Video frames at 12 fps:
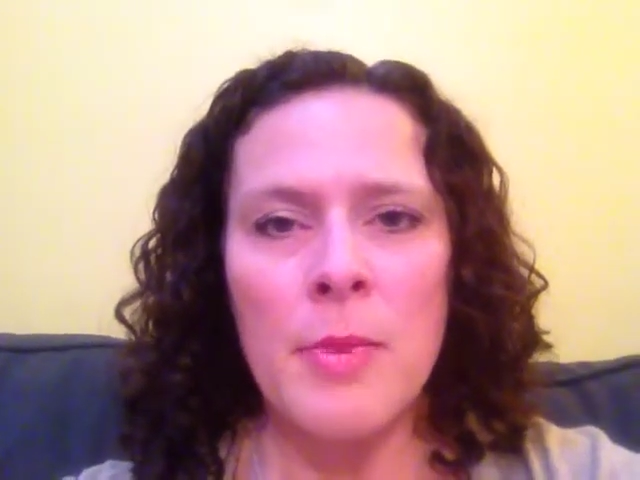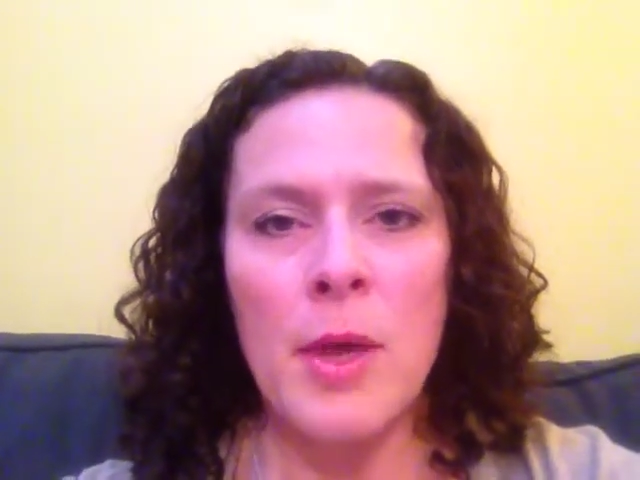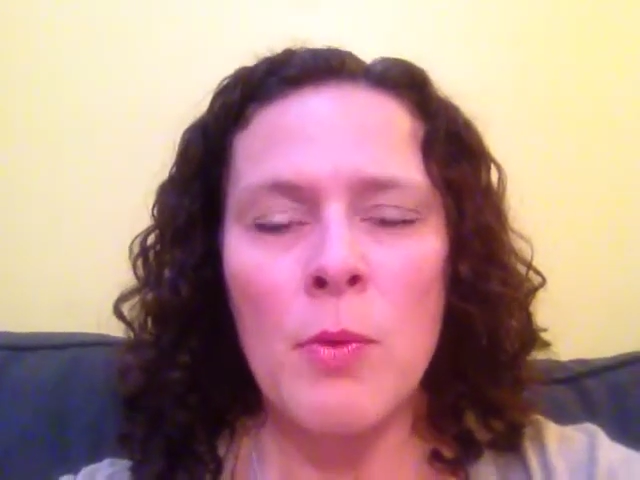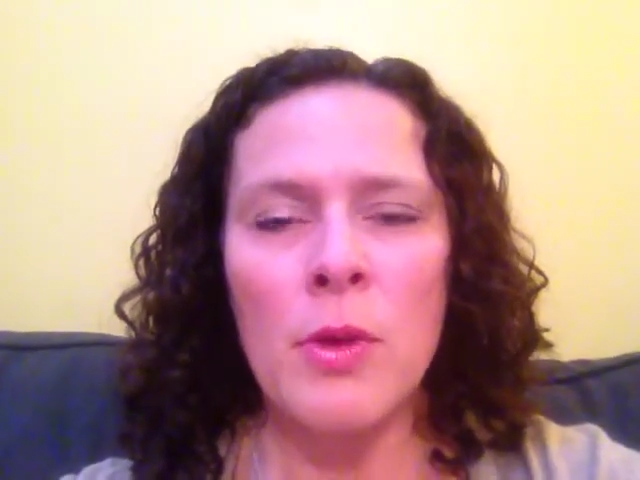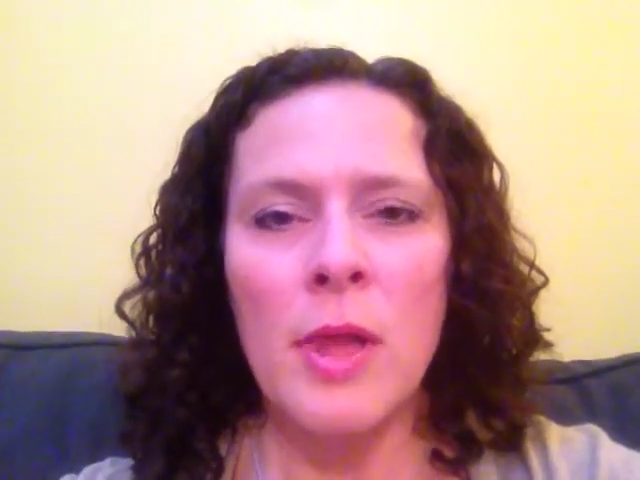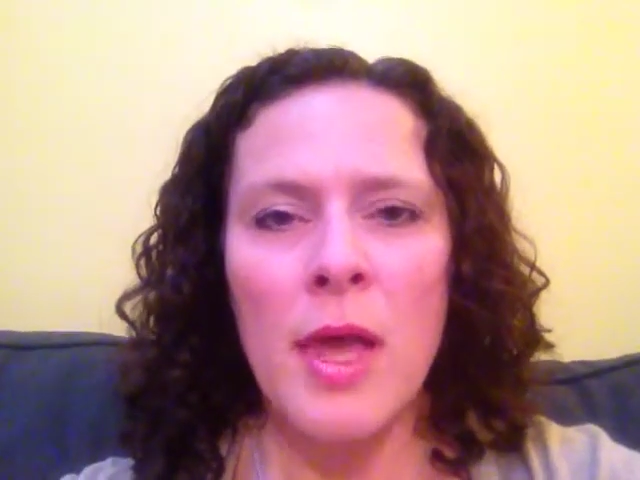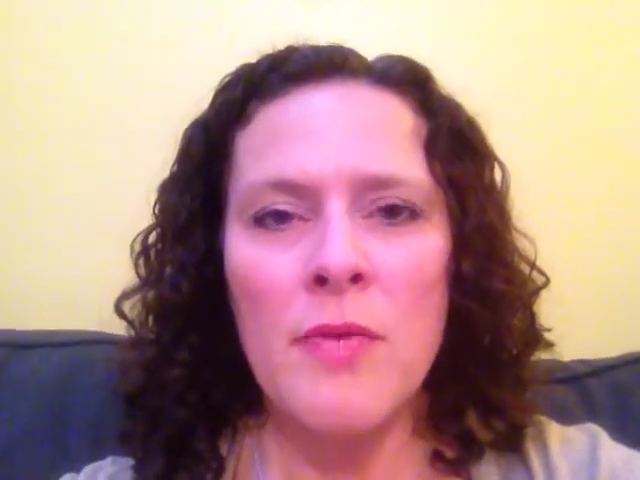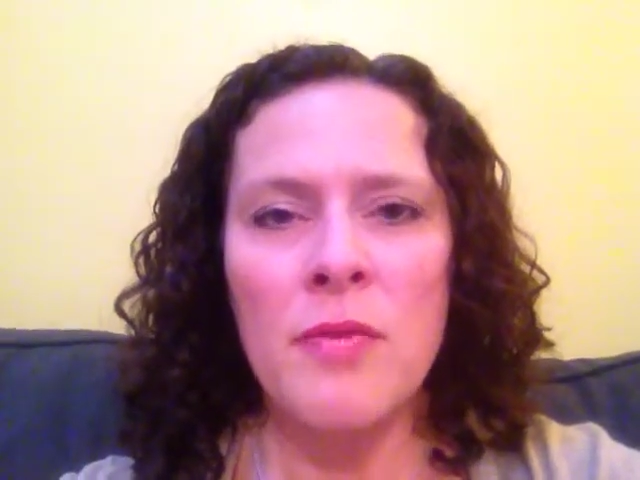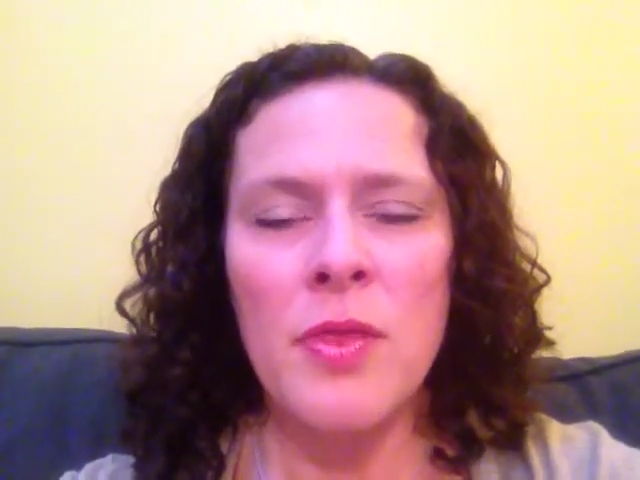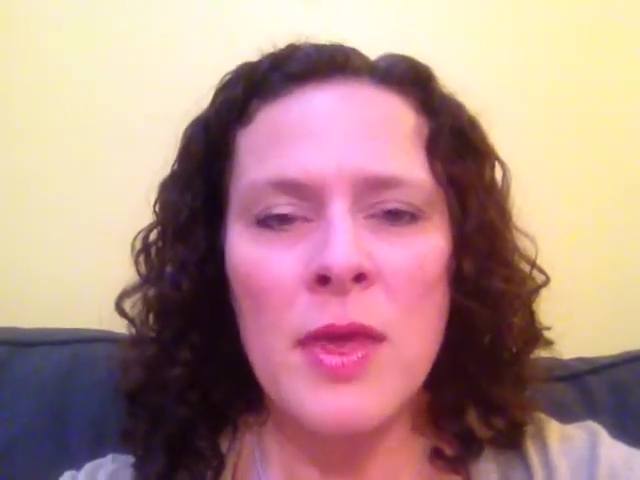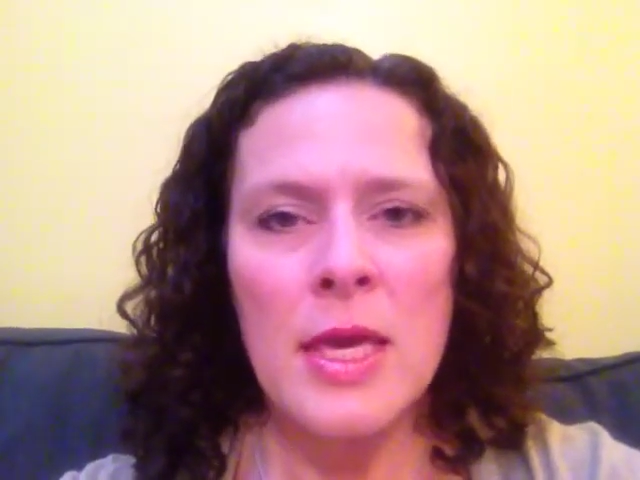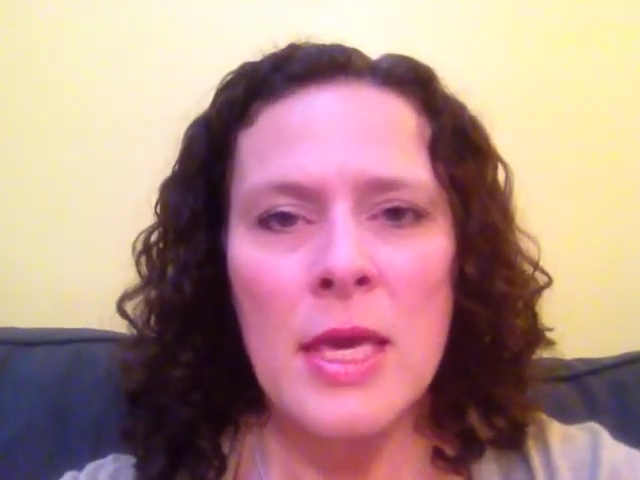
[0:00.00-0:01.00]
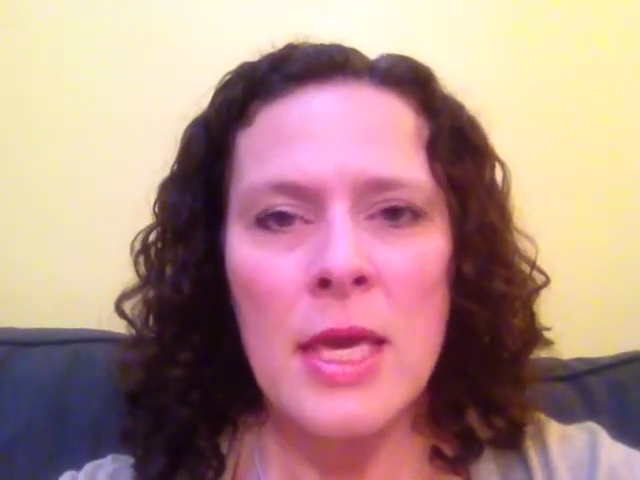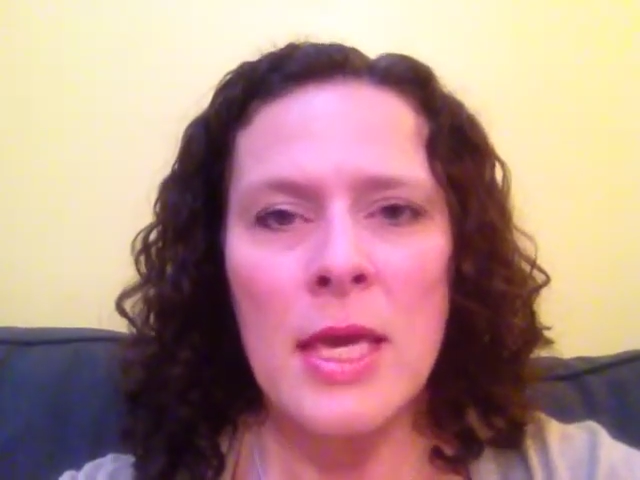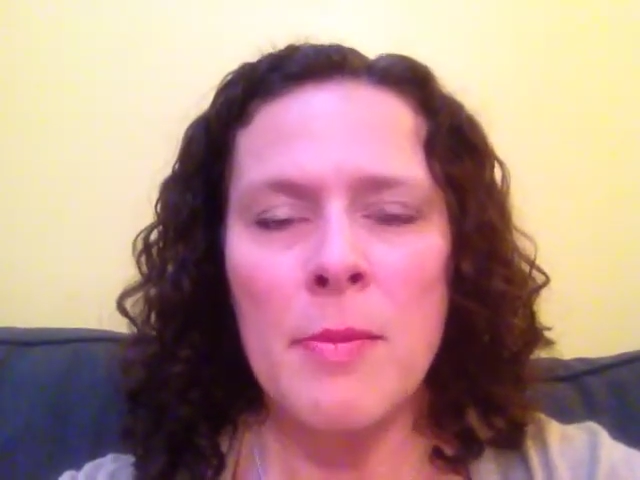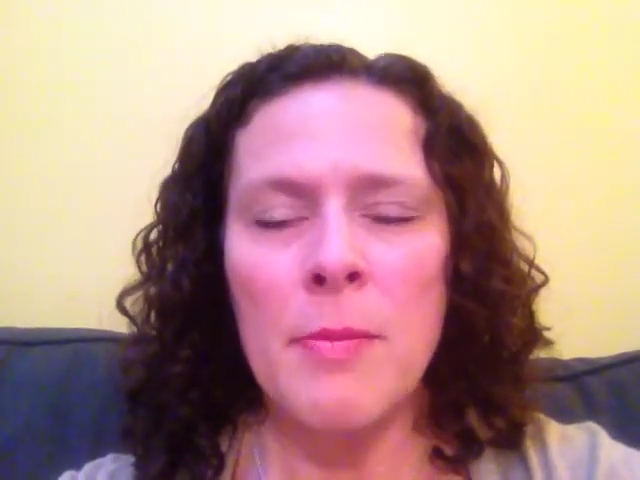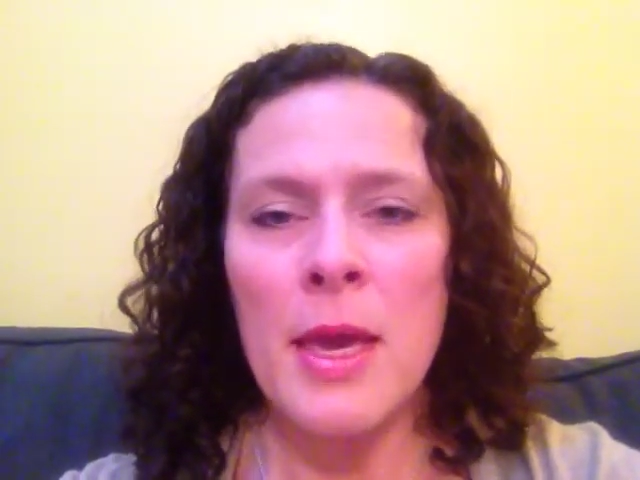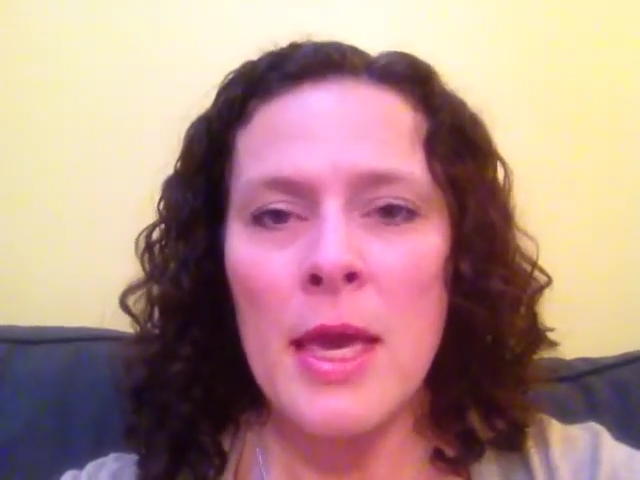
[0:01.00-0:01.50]
they were left
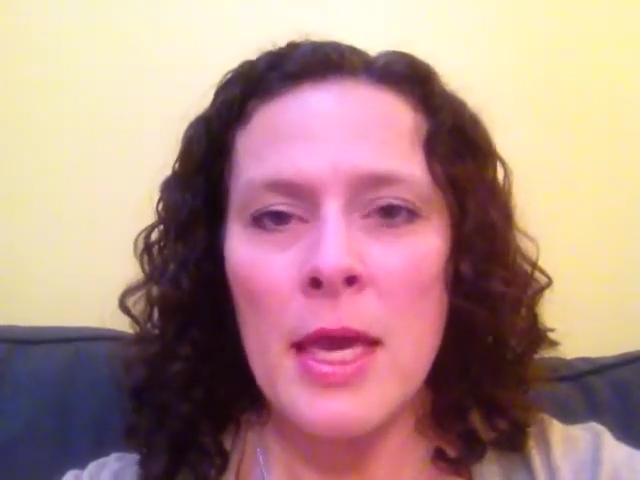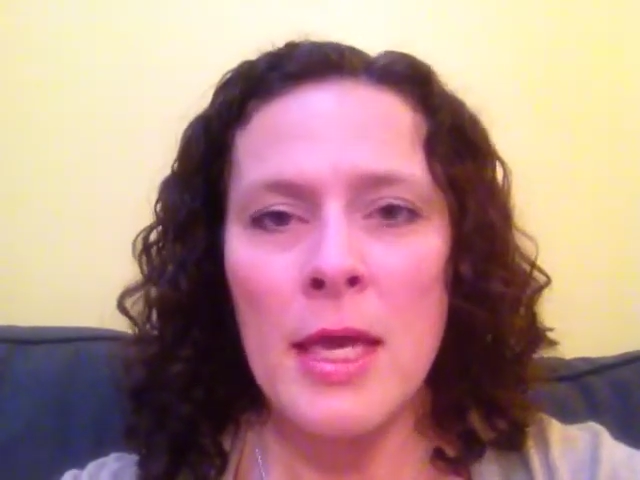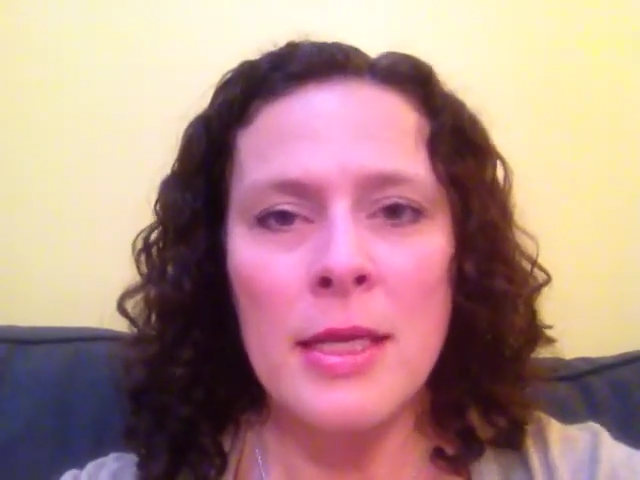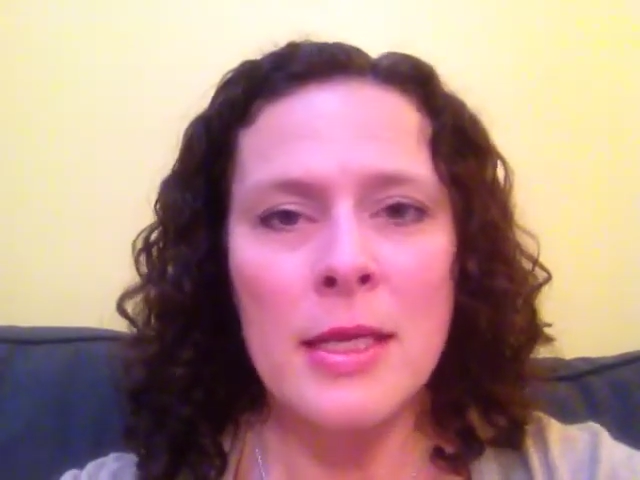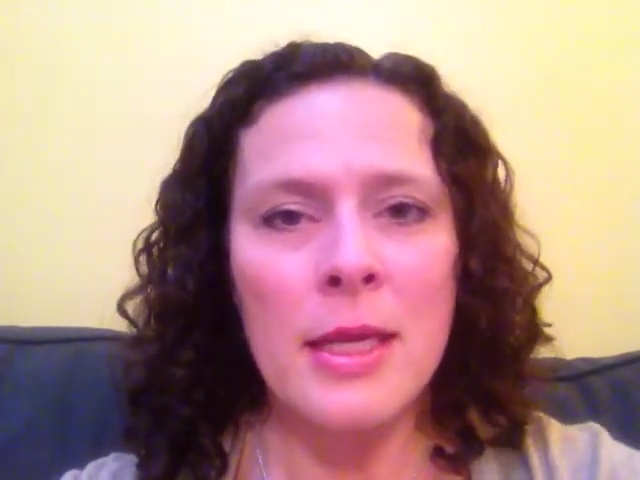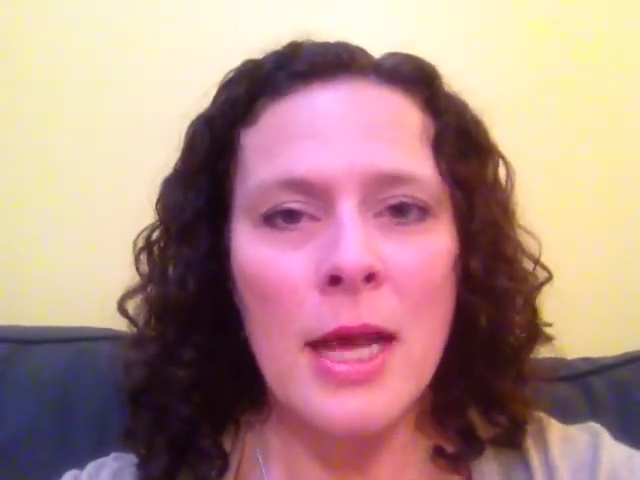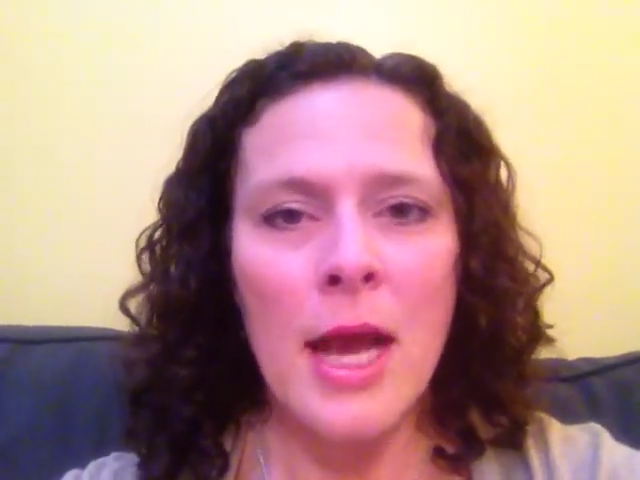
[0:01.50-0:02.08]
thinking, man,